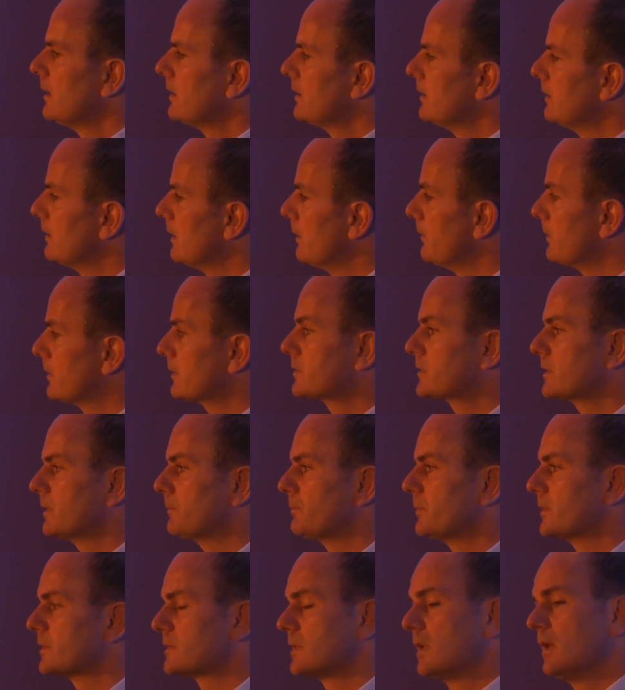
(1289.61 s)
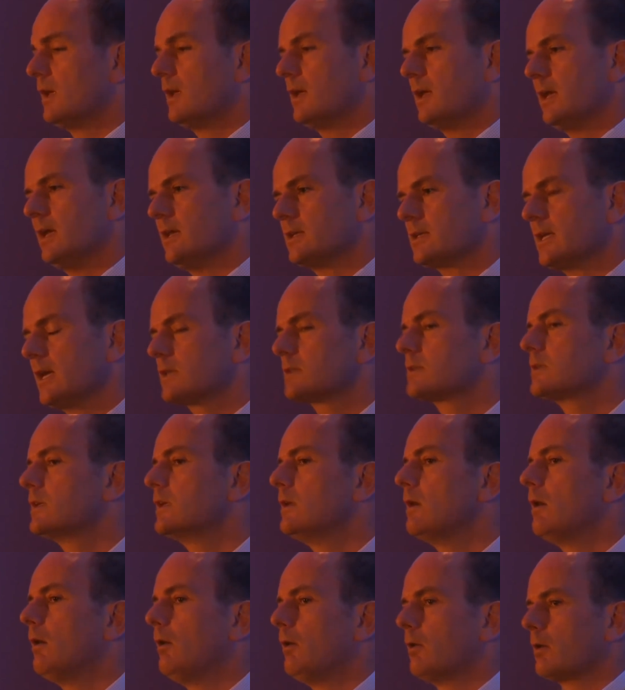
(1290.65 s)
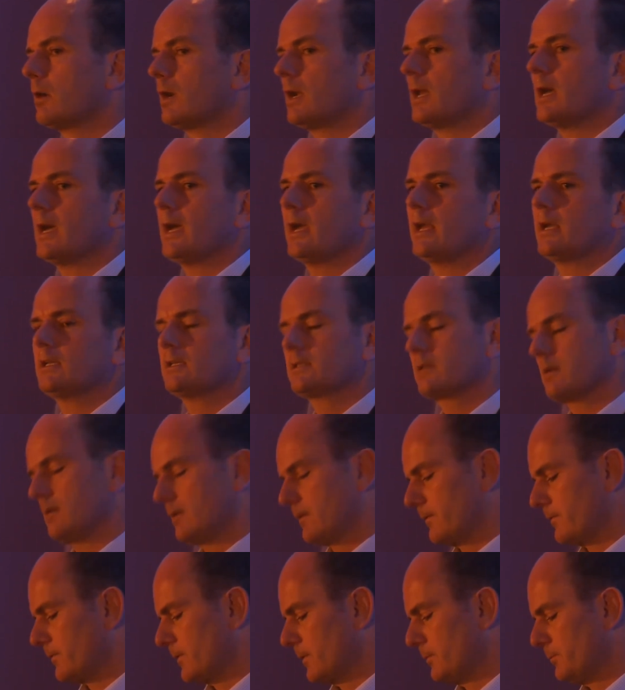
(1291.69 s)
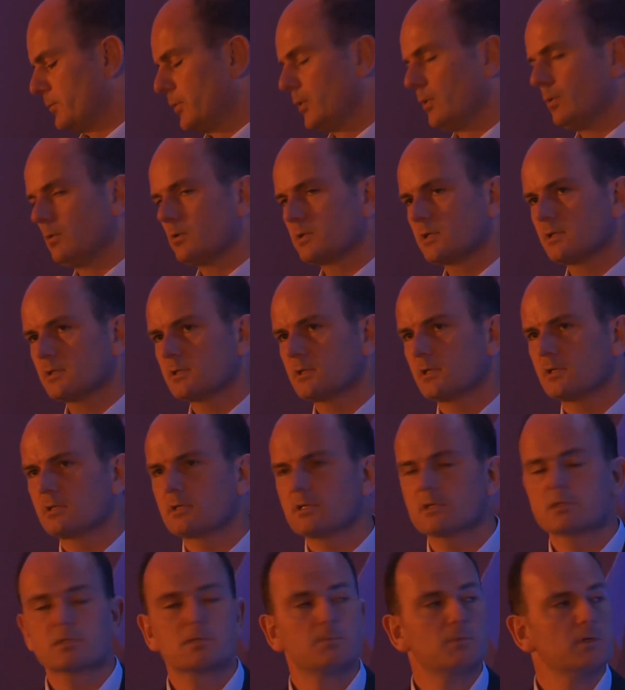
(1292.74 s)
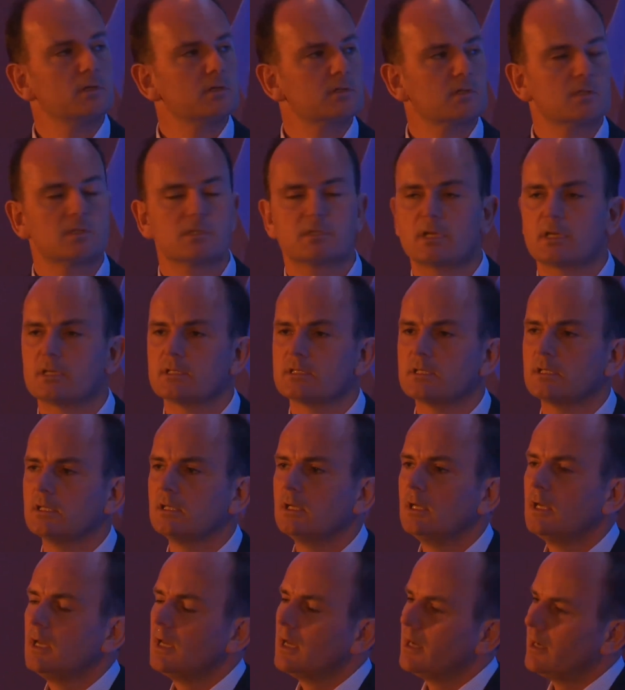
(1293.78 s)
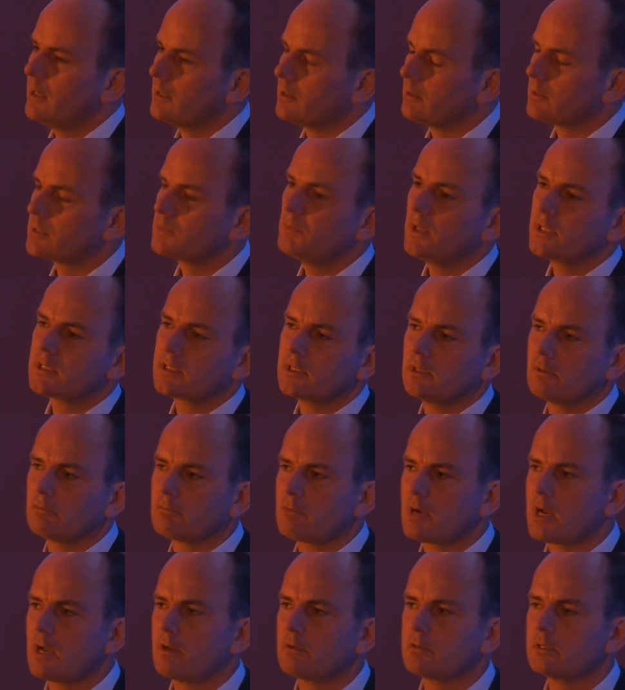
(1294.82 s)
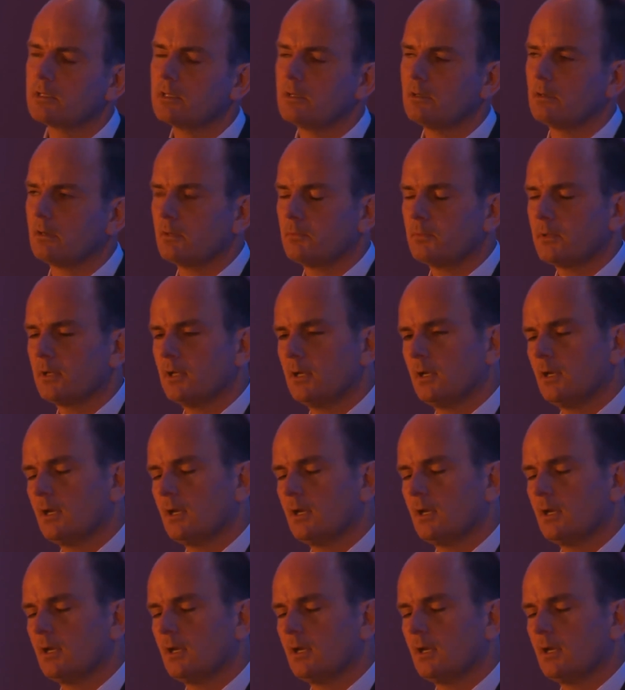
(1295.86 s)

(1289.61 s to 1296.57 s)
You know where the ship is. It's actually on land. It's going from the port to the distribution centre, and especially around Europe,